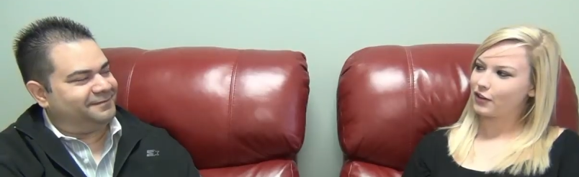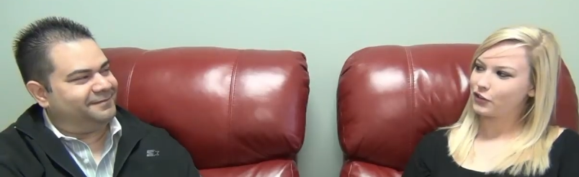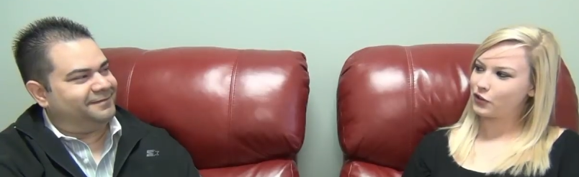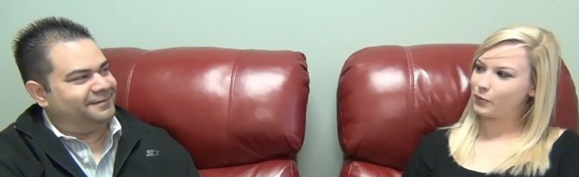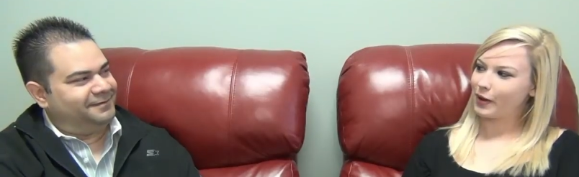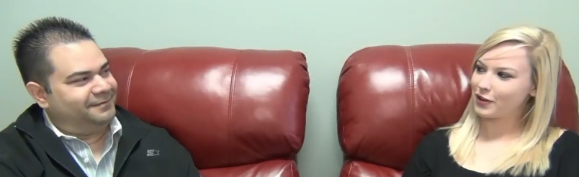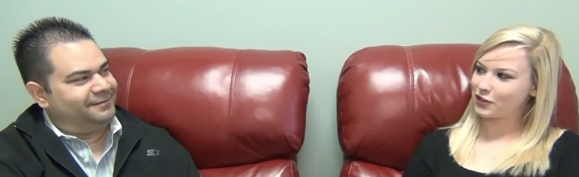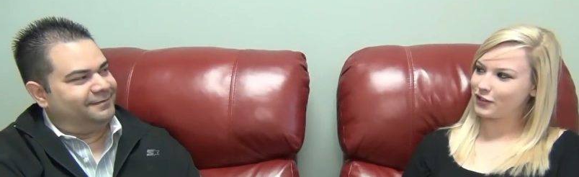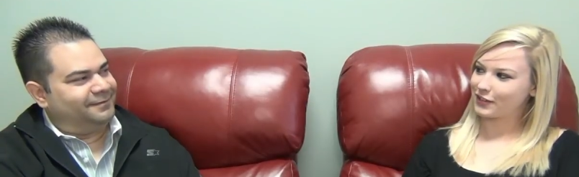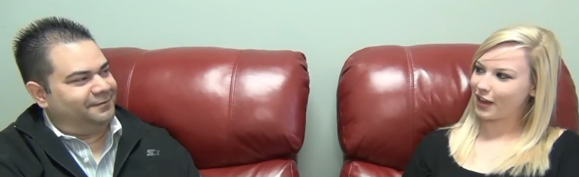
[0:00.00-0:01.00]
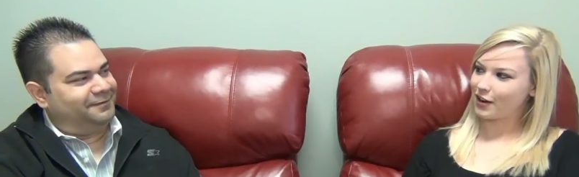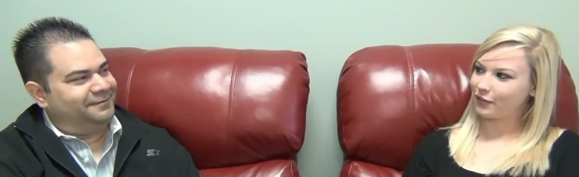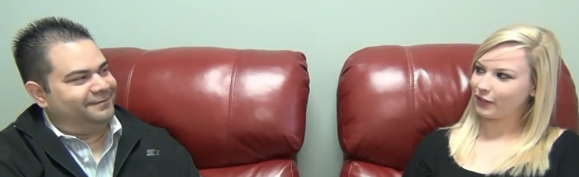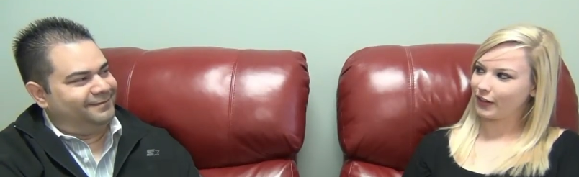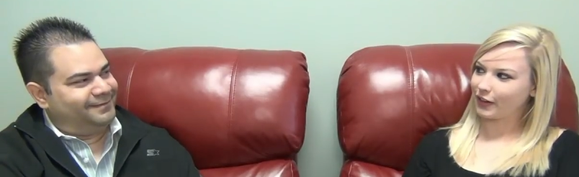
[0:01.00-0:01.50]
Speaker 1: Too much is kind
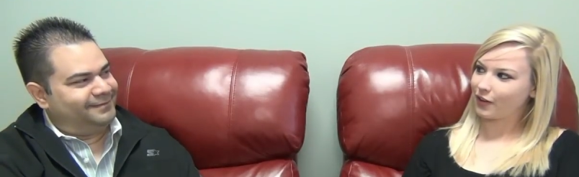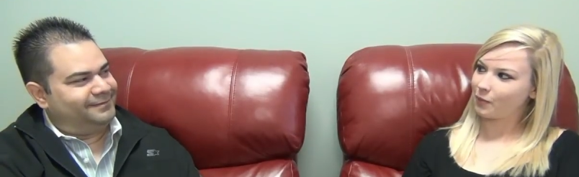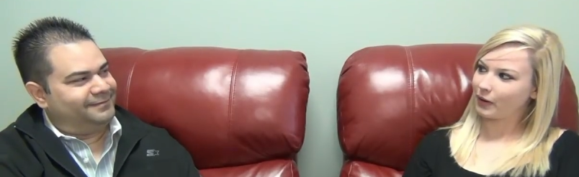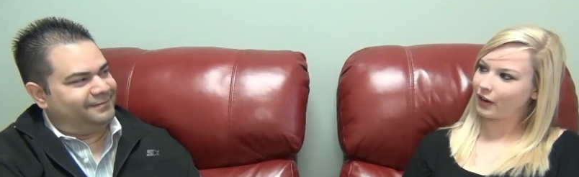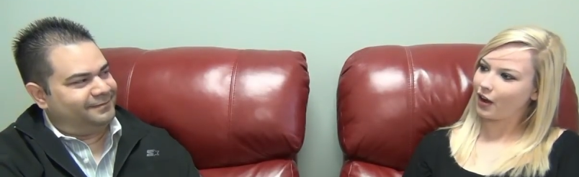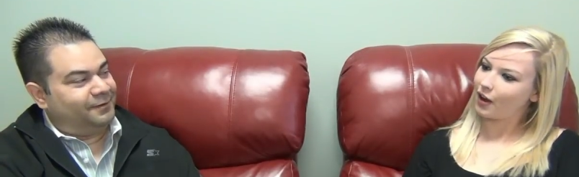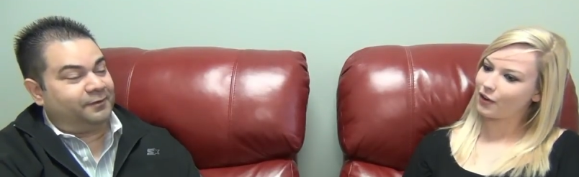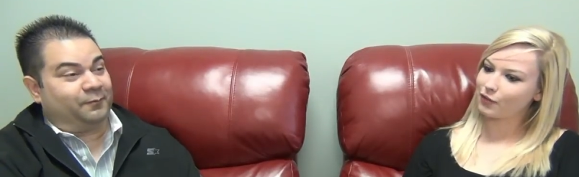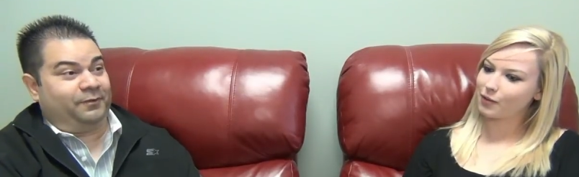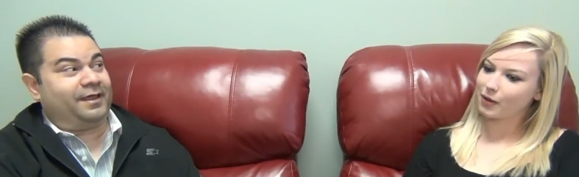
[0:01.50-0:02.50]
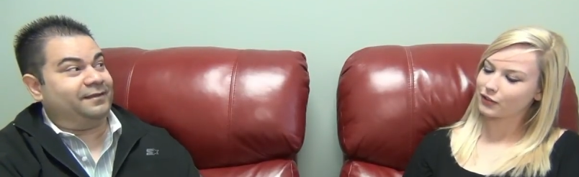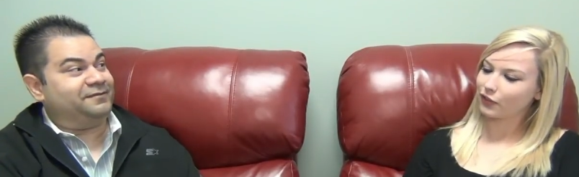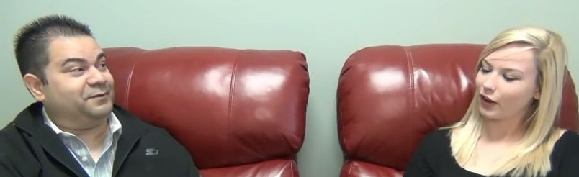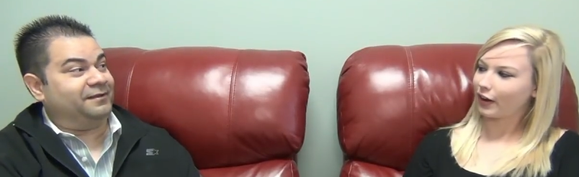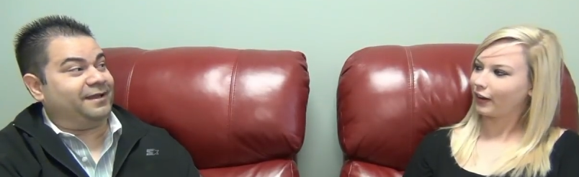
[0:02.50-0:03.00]
of like, oh my god.
Speaker 2: Okay, well that
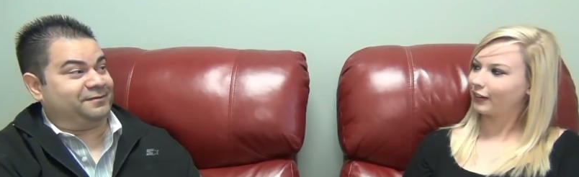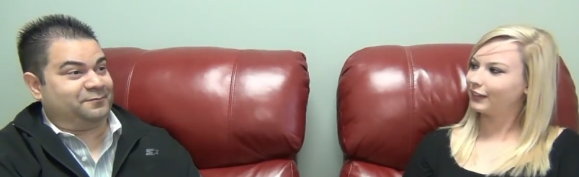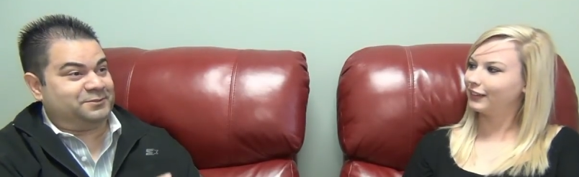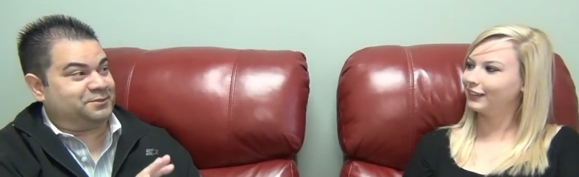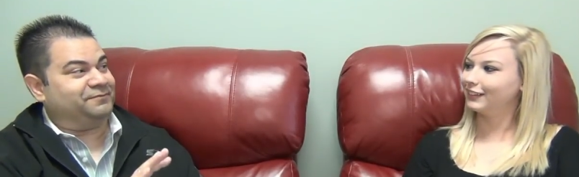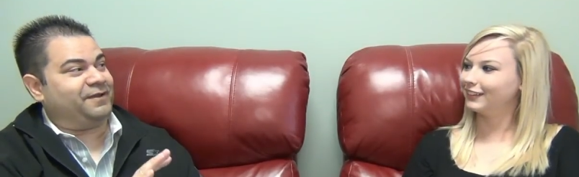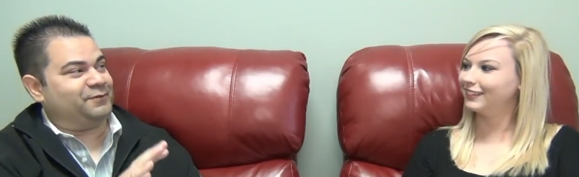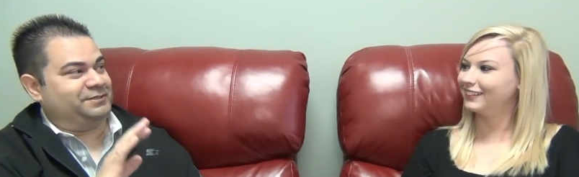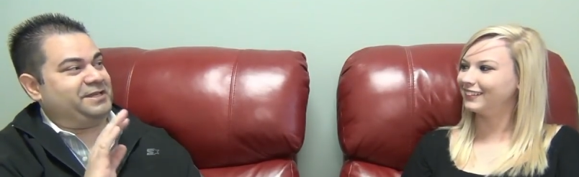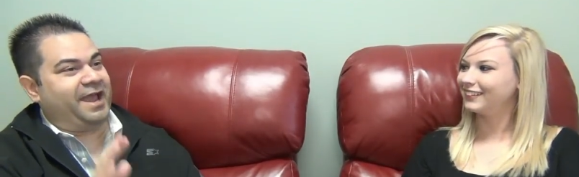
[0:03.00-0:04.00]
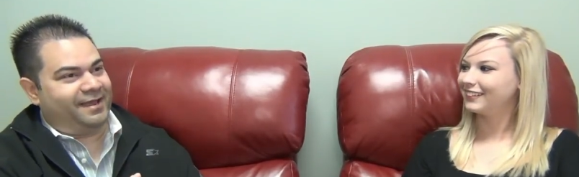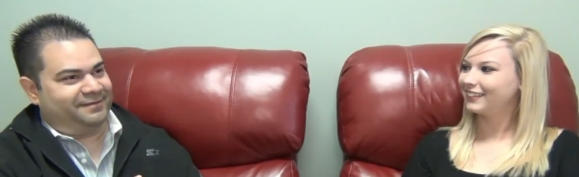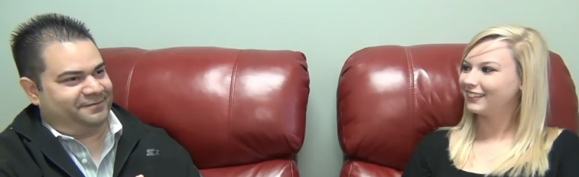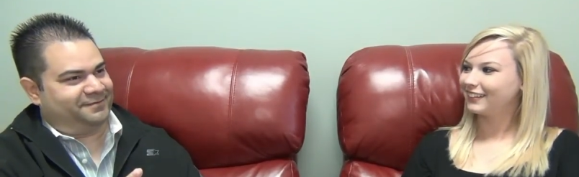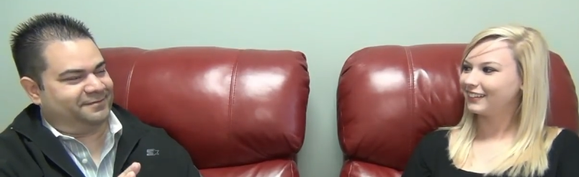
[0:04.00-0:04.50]
leaves me at like, so what's your favorite
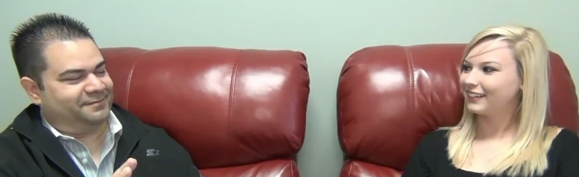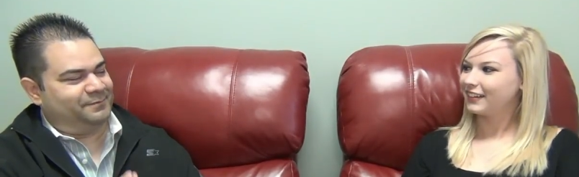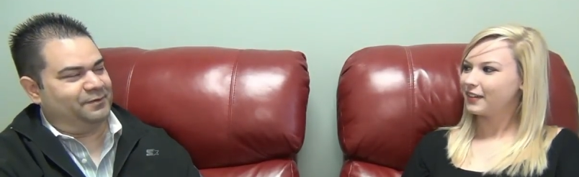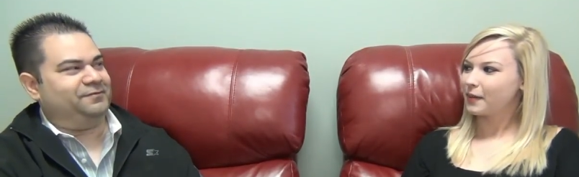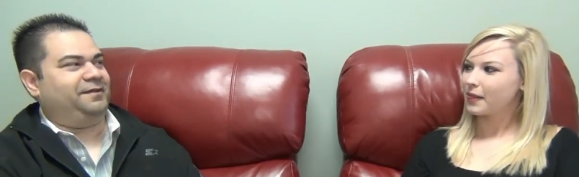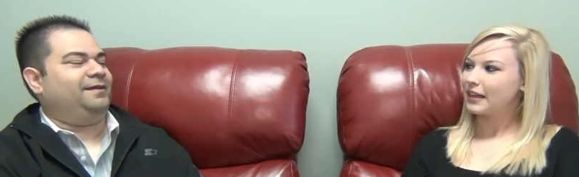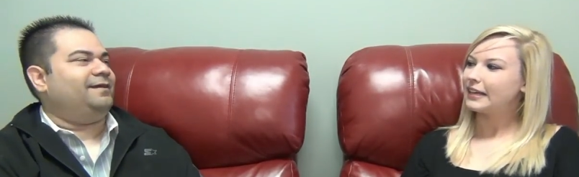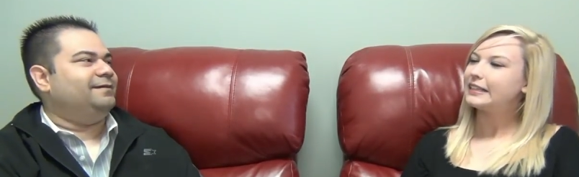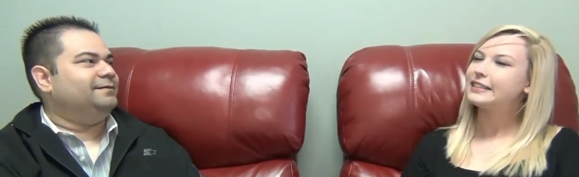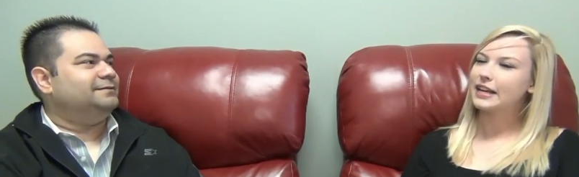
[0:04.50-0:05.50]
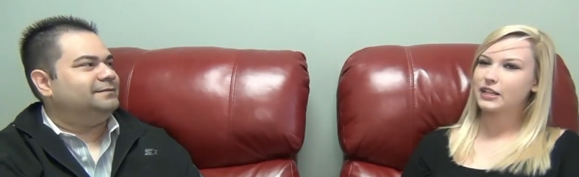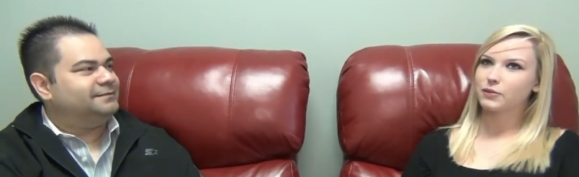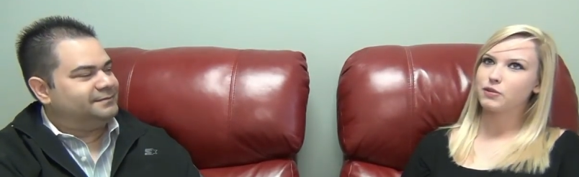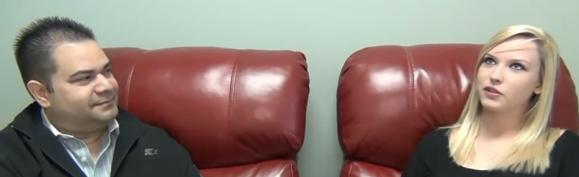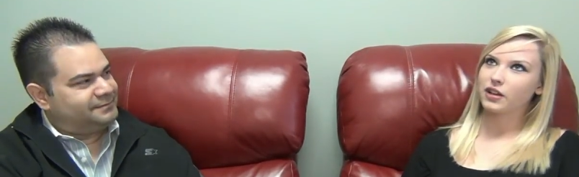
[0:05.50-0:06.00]
dance music?
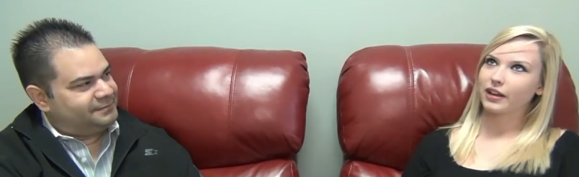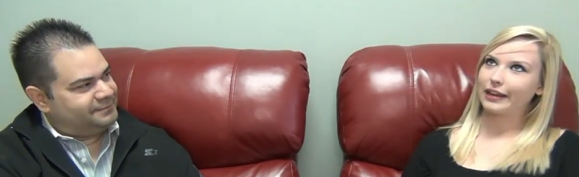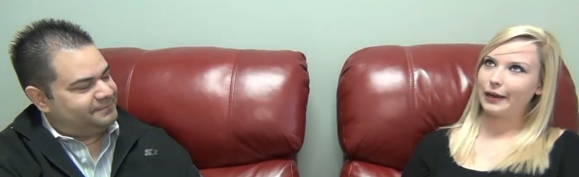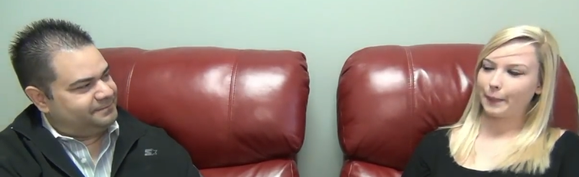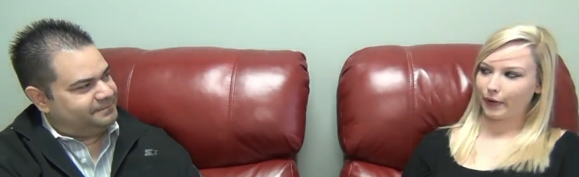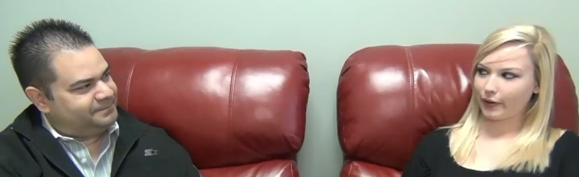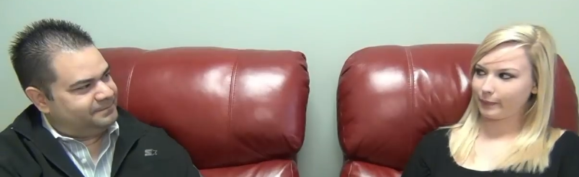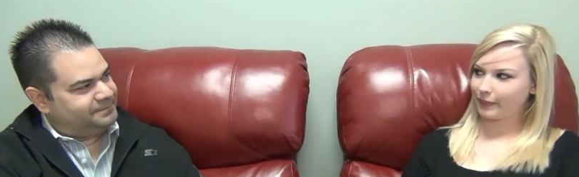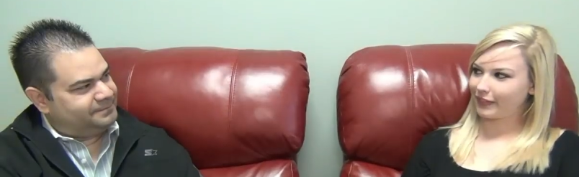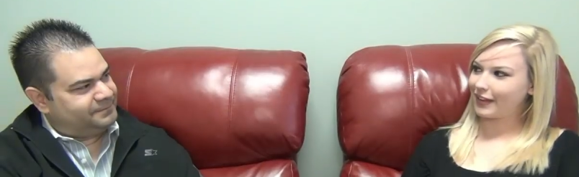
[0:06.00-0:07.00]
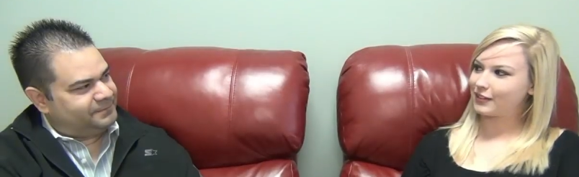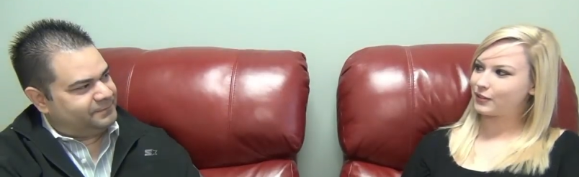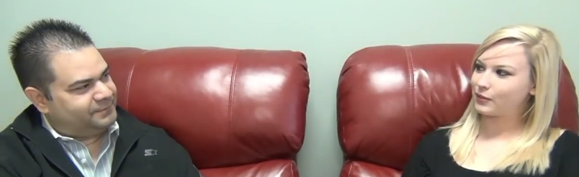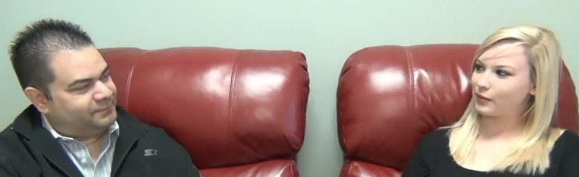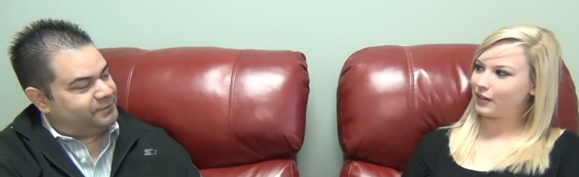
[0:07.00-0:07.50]
Speaker 1: Dance music, hip hop.
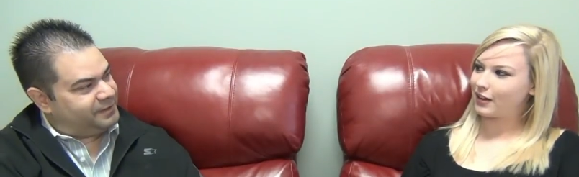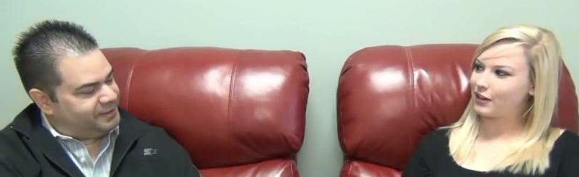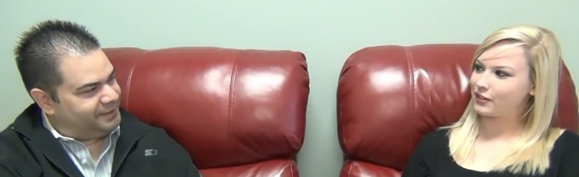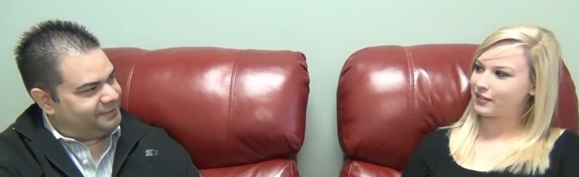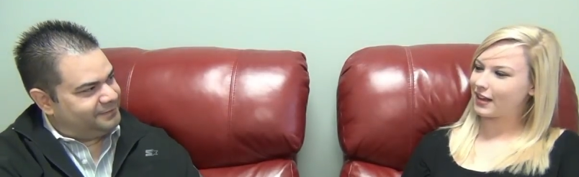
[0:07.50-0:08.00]
That's
Speaker 2: really.